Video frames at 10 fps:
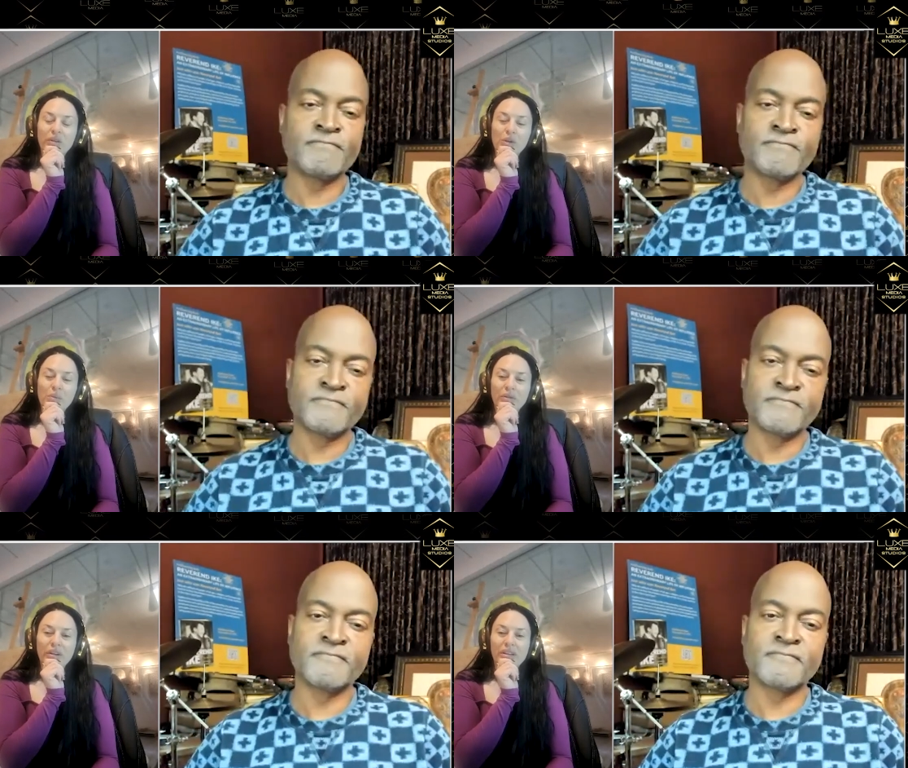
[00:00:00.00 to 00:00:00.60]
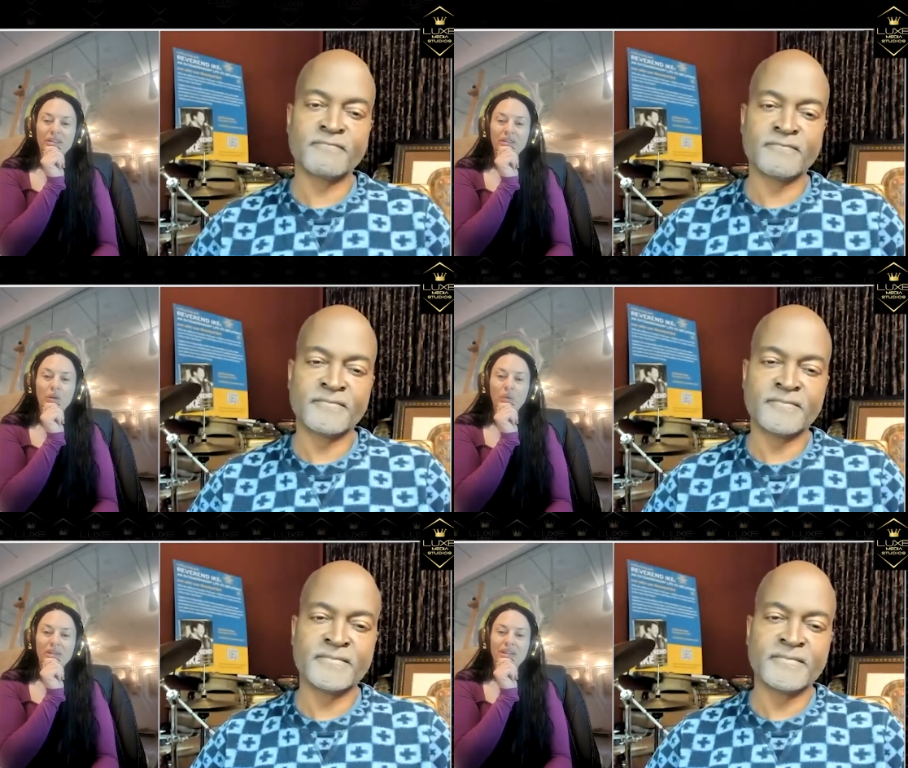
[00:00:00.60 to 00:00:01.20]
Speaker 1: human race has
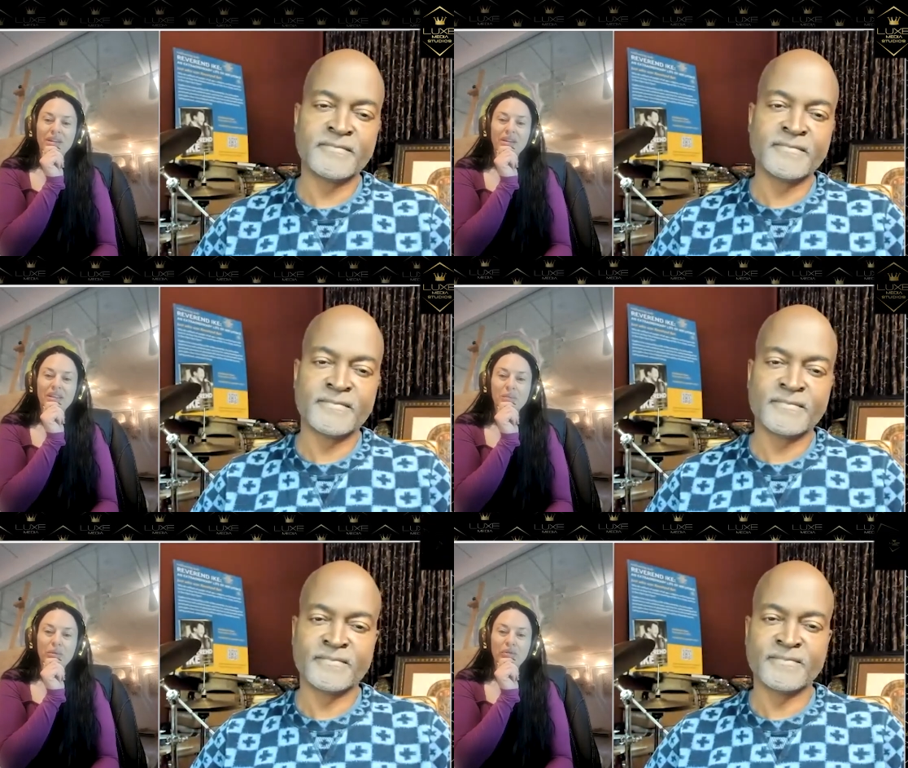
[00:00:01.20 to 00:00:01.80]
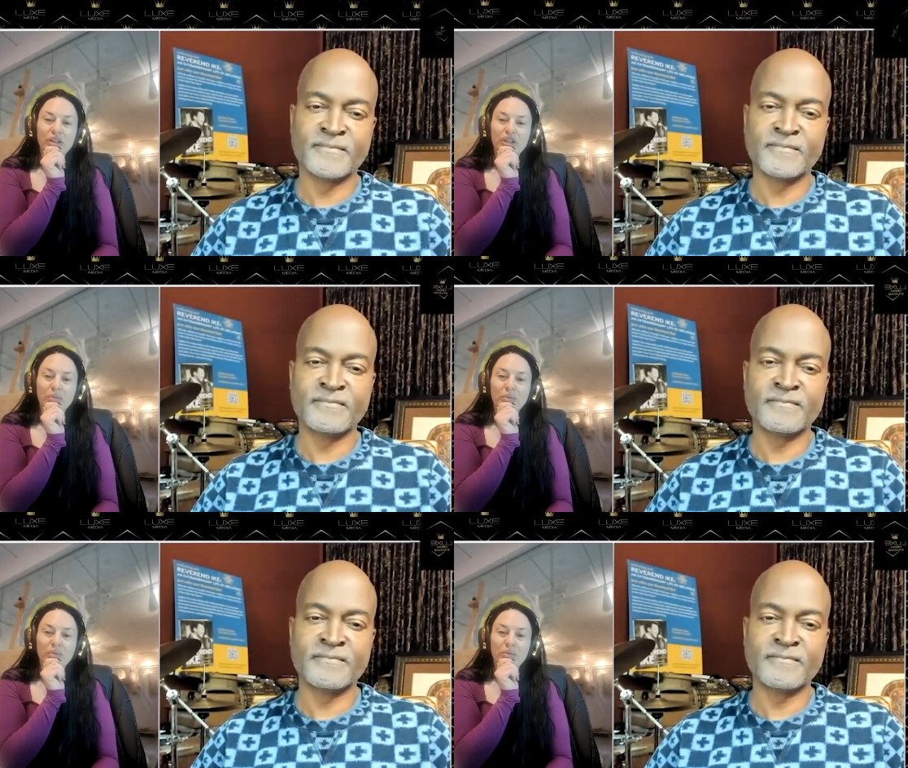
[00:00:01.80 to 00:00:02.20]
always needed inspiration